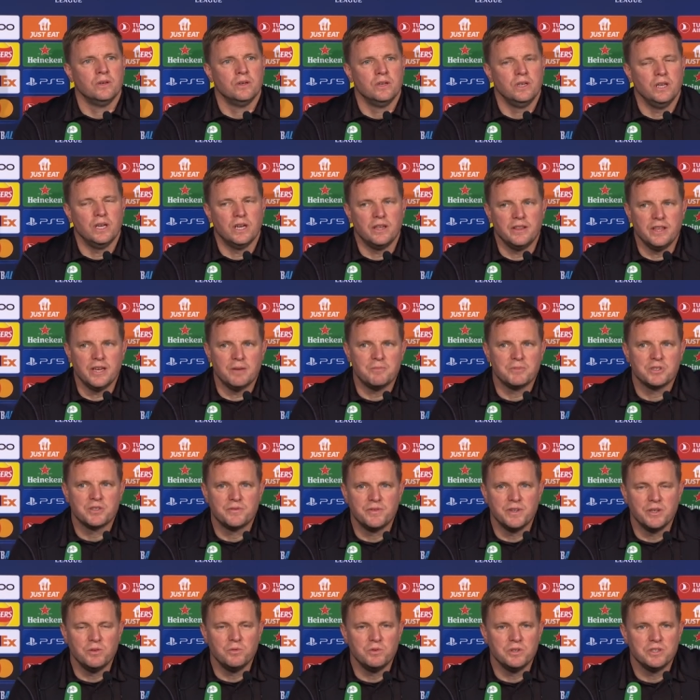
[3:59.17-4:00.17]
Yeah, the
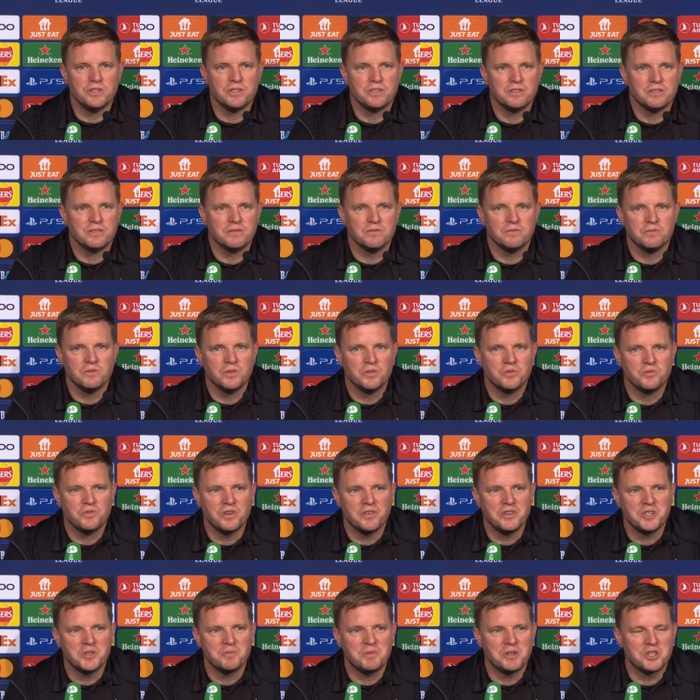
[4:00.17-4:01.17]
atmosphere was
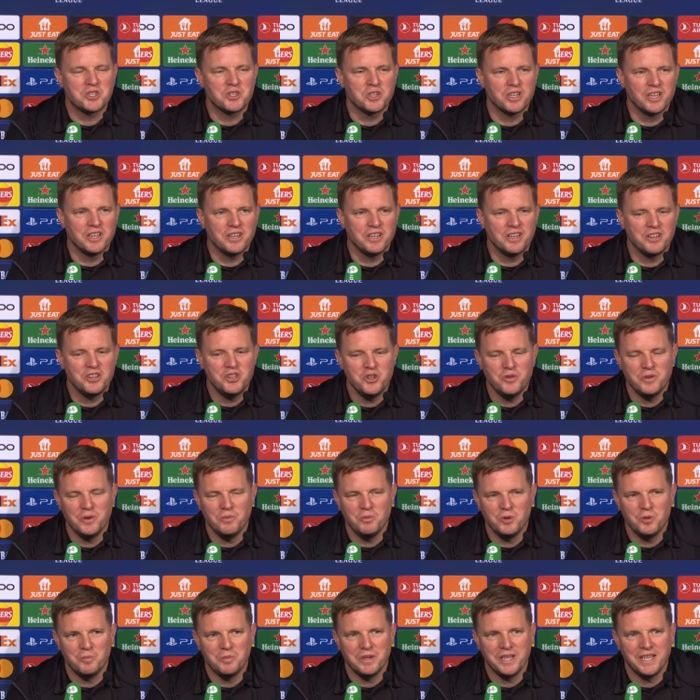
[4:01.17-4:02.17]
very special. I knew it
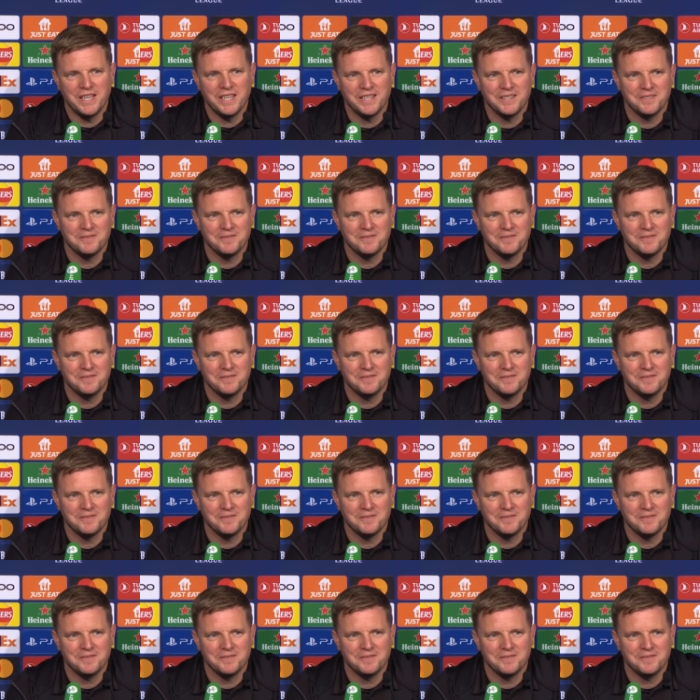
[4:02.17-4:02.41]
would be.